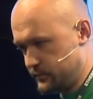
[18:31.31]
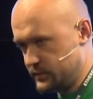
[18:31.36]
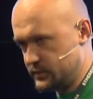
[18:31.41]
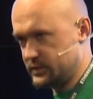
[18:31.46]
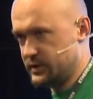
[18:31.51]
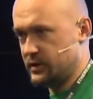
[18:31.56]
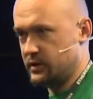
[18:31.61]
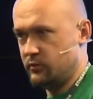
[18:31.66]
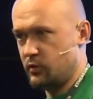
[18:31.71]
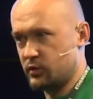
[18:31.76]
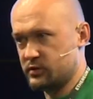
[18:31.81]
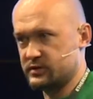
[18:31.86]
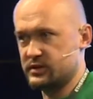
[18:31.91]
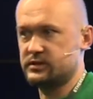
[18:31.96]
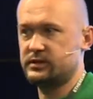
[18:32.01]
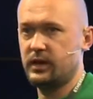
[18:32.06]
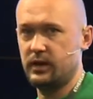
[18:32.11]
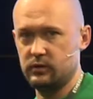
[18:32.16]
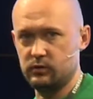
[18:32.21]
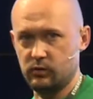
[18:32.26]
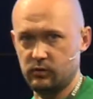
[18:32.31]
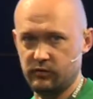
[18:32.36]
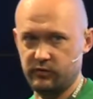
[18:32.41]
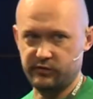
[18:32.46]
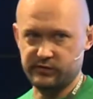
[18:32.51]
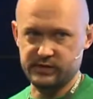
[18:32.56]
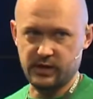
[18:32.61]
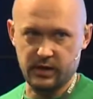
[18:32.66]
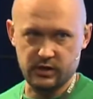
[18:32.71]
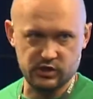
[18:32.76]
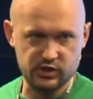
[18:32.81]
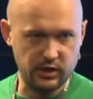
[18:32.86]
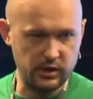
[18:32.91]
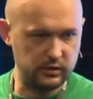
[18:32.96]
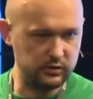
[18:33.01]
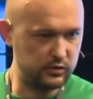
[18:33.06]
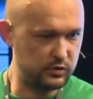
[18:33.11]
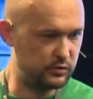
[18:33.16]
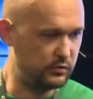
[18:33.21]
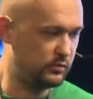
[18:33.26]
they revert the state of
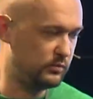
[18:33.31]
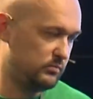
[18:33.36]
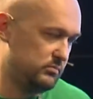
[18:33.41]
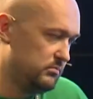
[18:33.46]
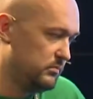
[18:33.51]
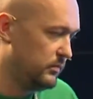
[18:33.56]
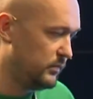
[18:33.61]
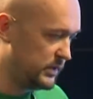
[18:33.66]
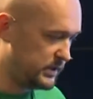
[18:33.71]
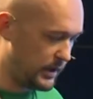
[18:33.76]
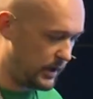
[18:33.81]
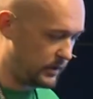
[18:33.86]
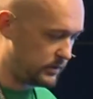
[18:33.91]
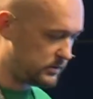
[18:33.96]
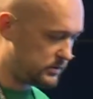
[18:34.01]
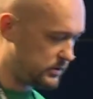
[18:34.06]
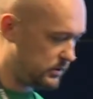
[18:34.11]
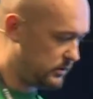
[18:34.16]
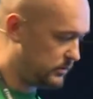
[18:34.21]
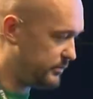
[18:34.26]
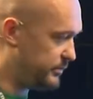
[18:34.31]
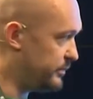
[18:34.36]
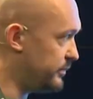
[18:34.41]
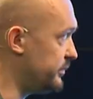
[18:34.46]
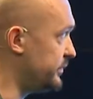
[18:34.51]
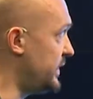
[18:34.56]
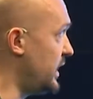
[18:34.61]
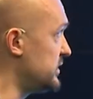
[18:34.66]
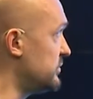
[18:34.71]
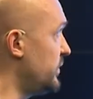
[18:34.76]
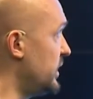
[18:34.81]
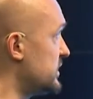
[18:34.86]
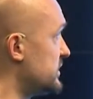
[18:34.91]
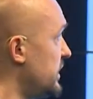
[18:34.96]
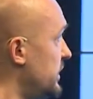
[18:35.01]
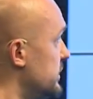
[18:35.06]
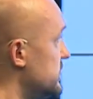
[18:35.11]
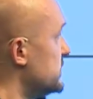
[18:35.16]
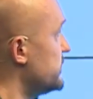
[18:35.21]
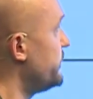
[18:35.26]
sidechain too. So that makes
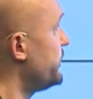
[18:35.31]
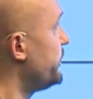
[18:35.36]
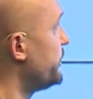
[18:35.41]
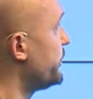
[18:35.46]
sense.